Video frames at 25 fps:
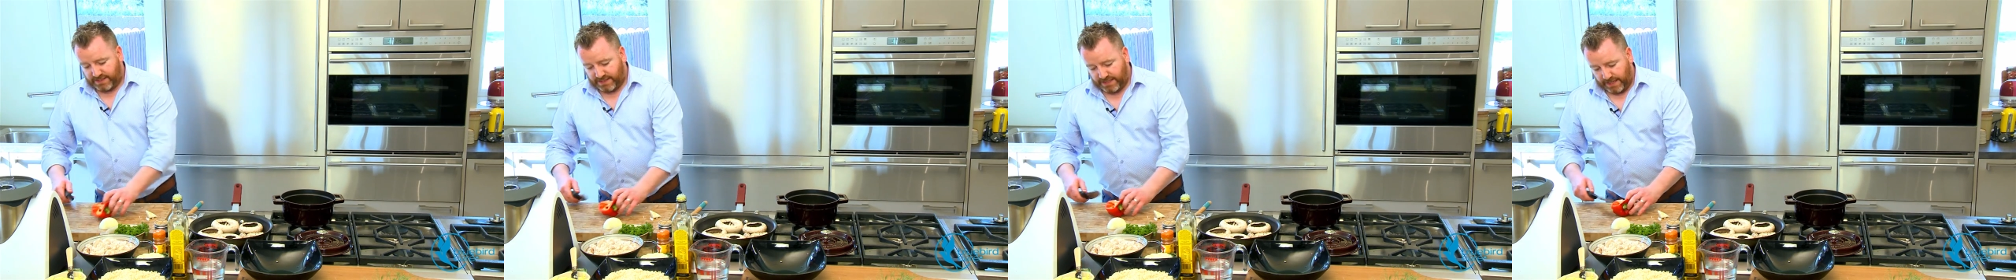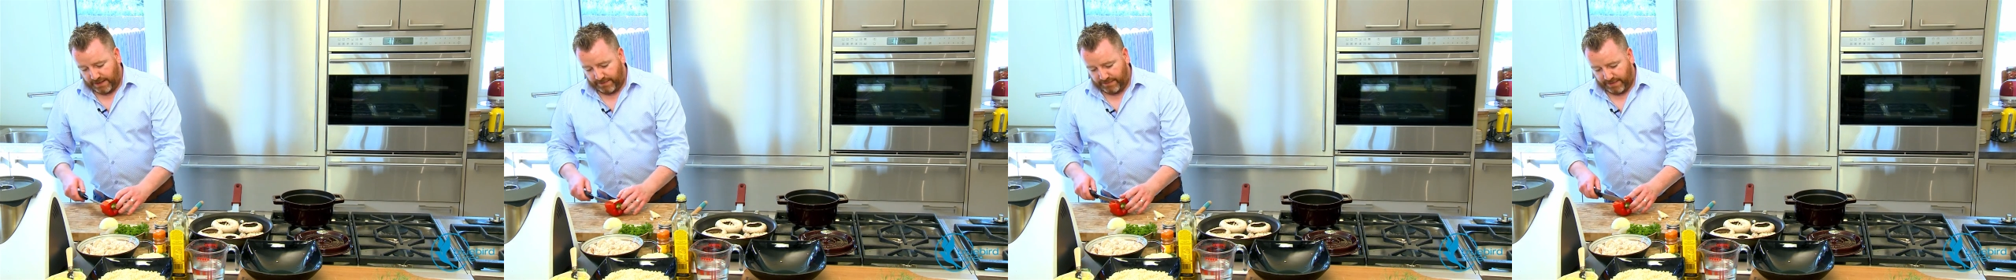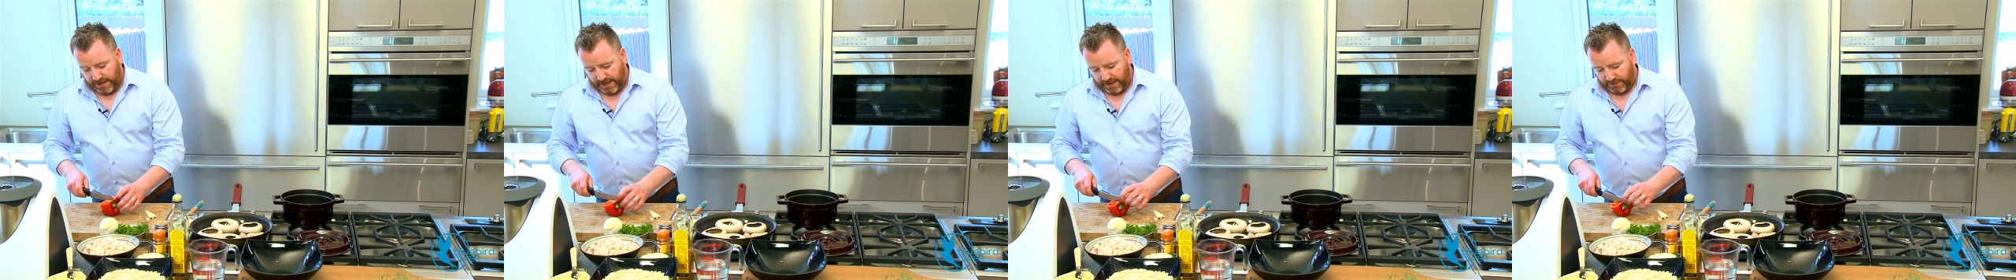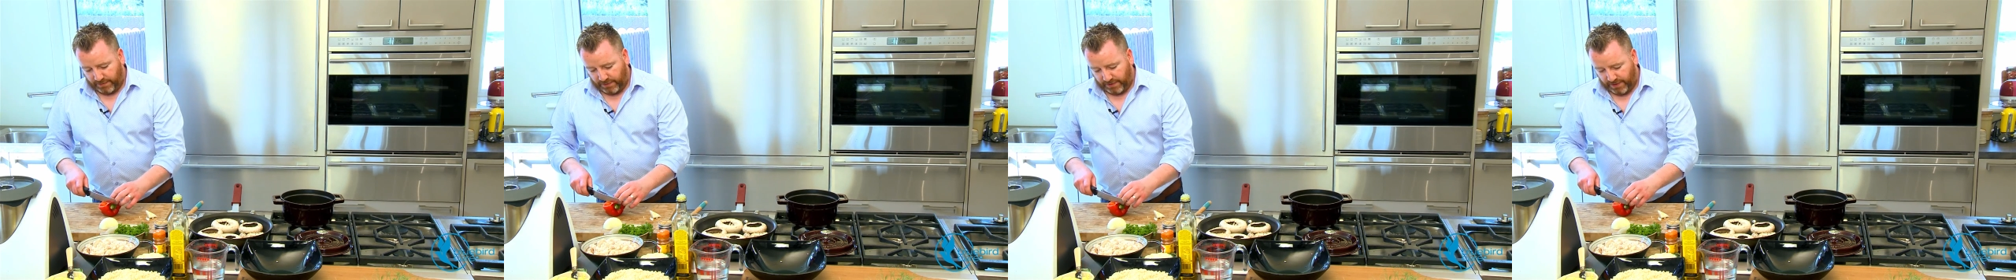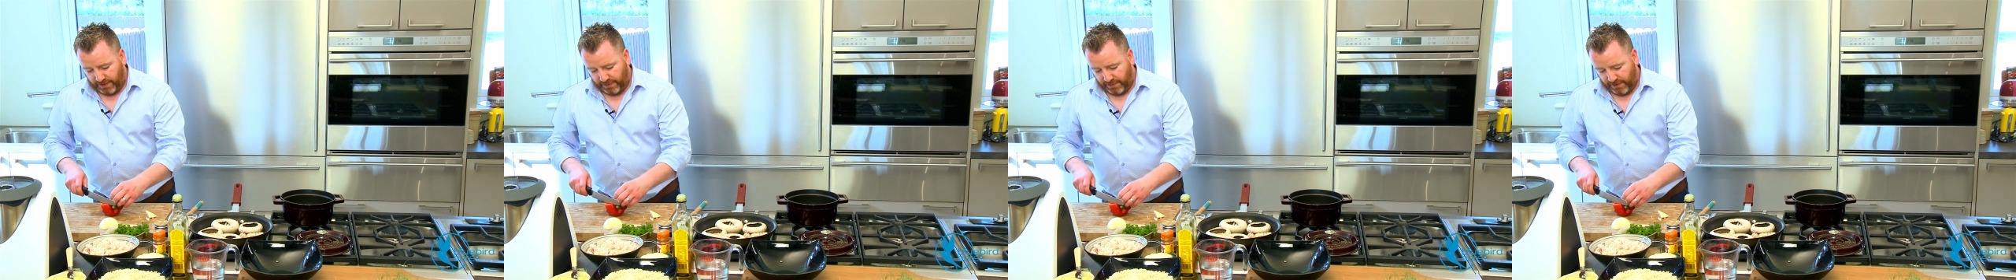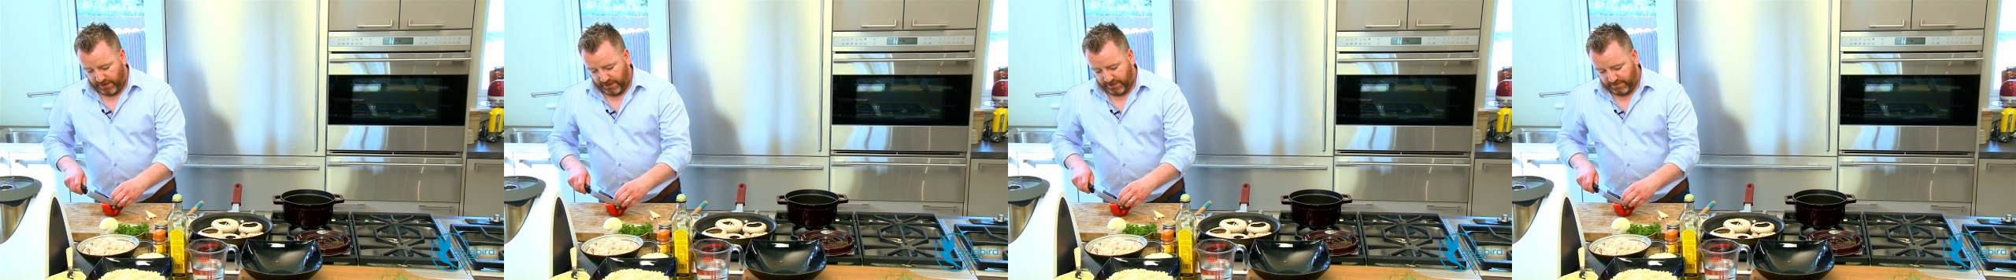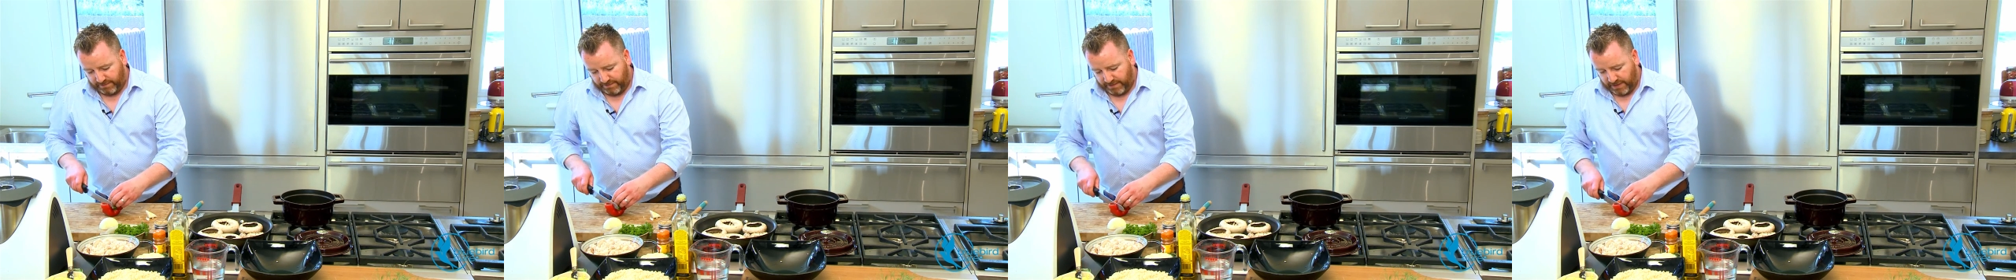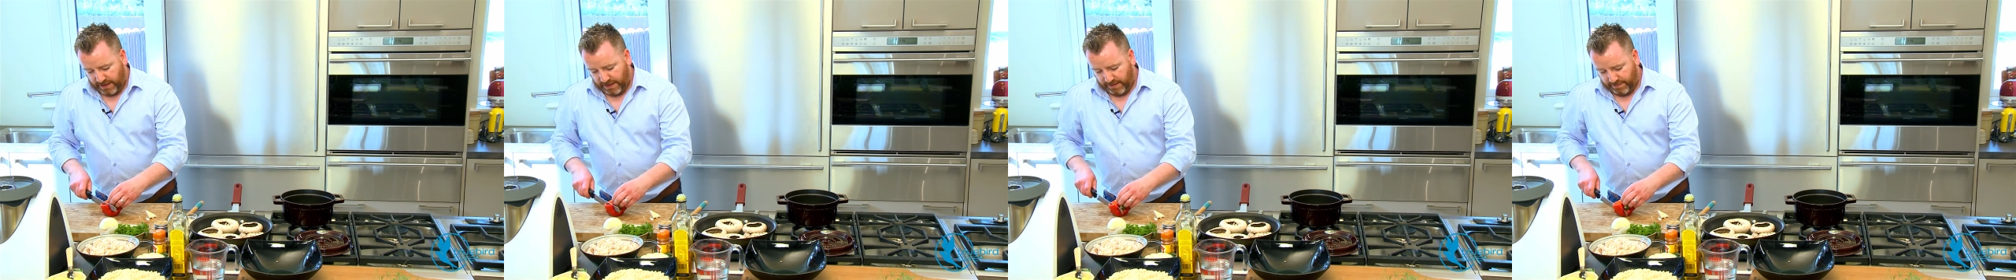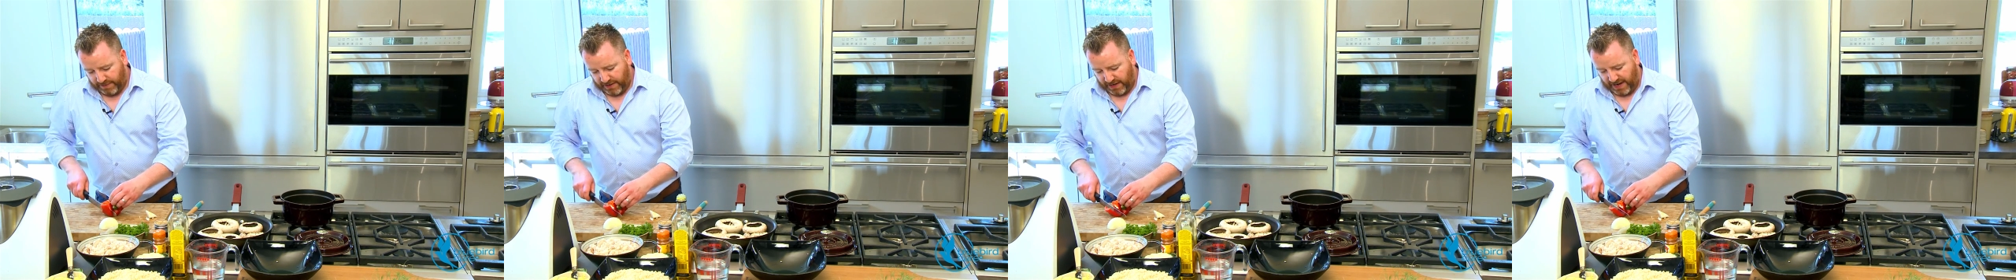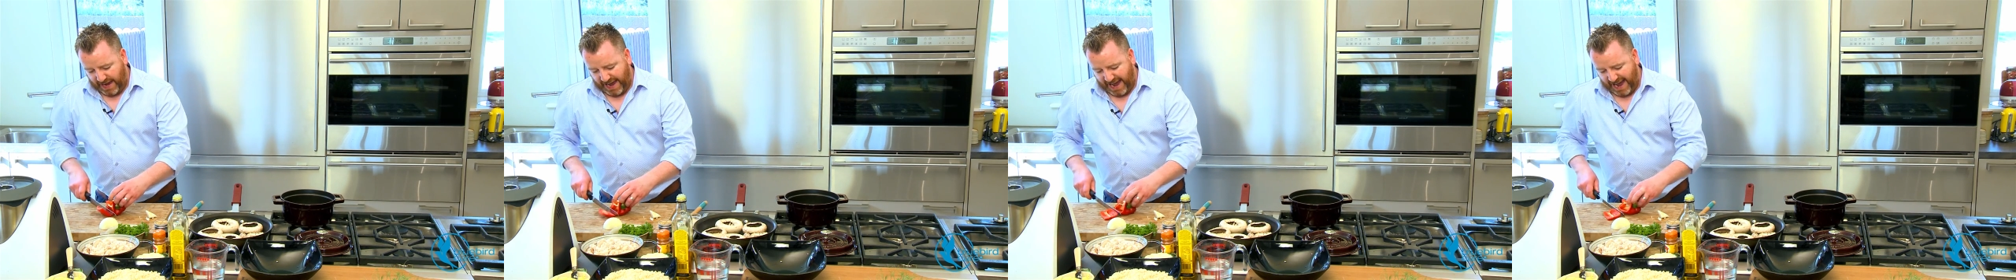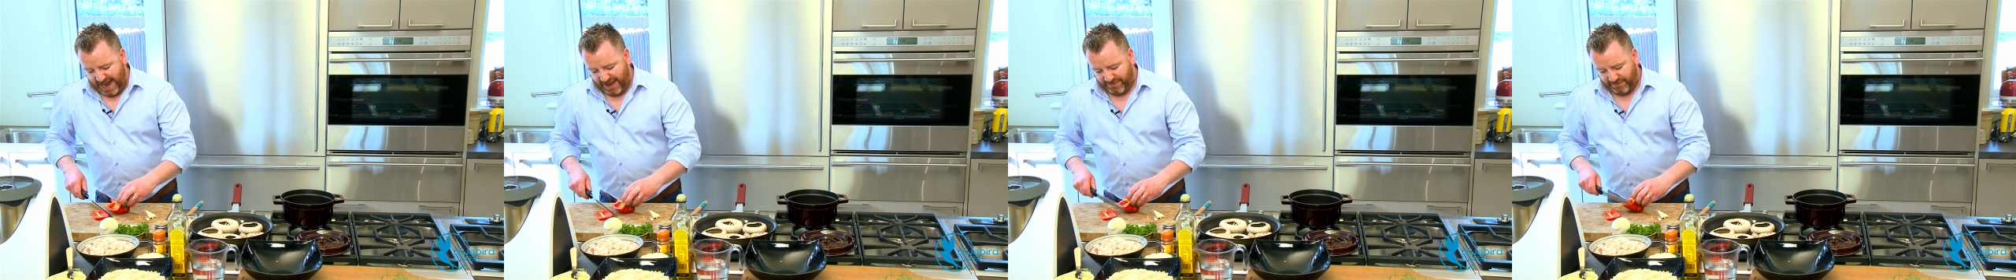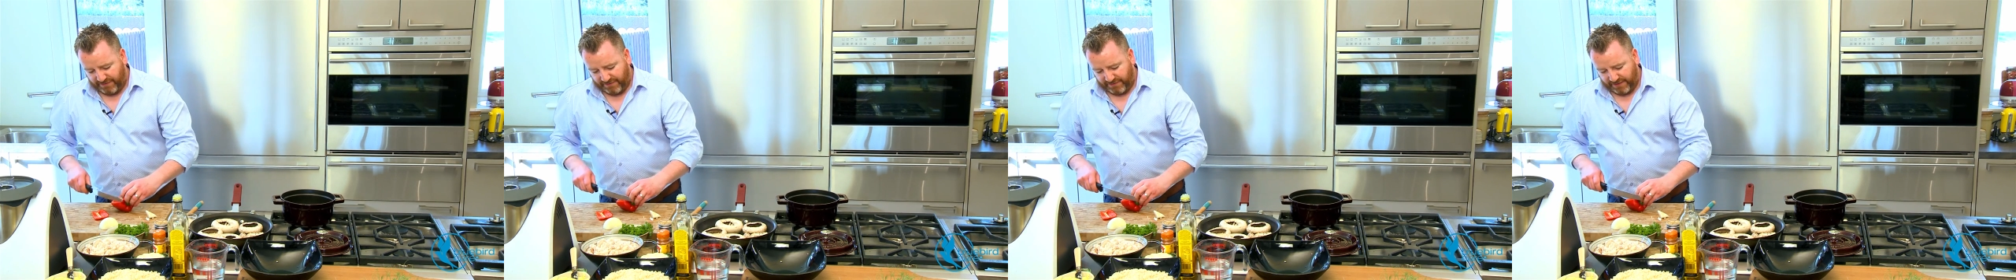same then with about, about a
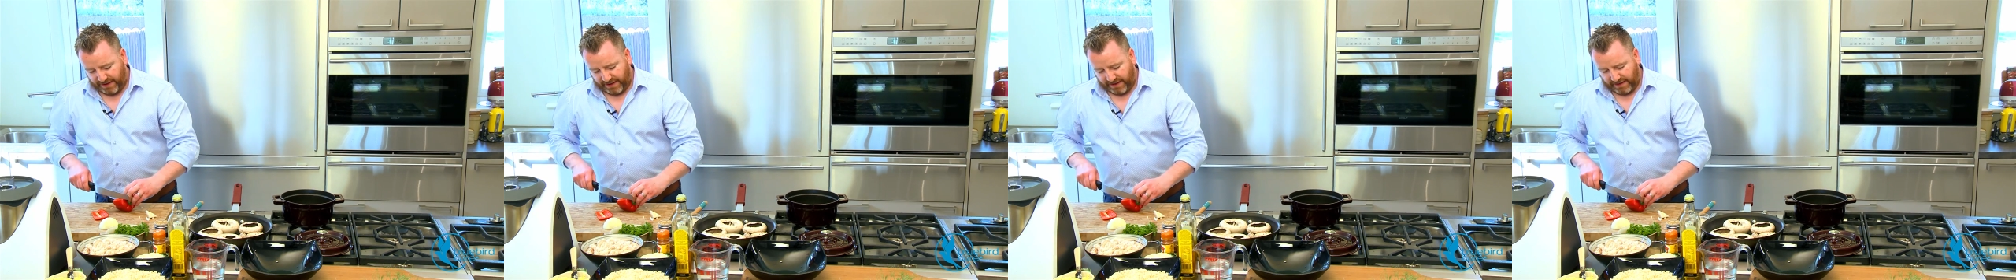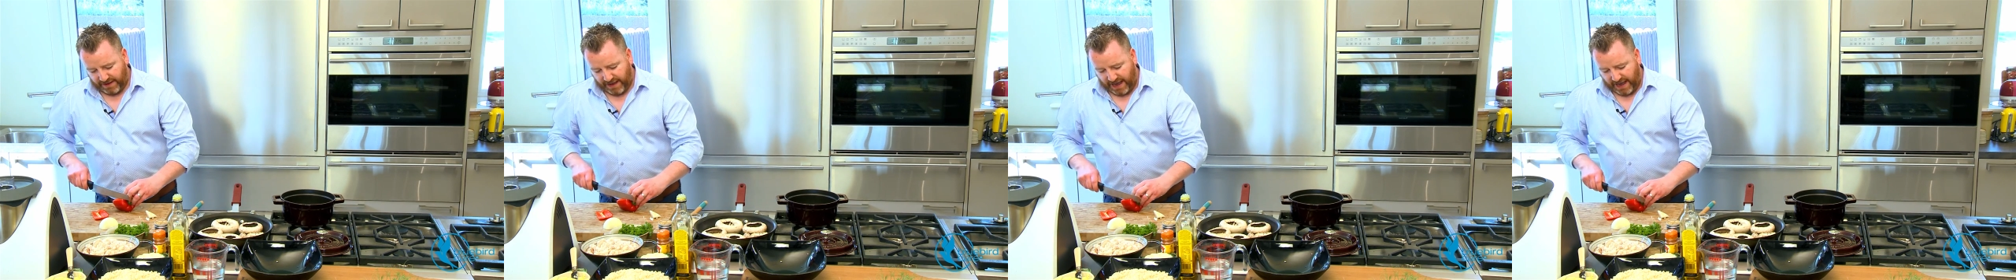half of a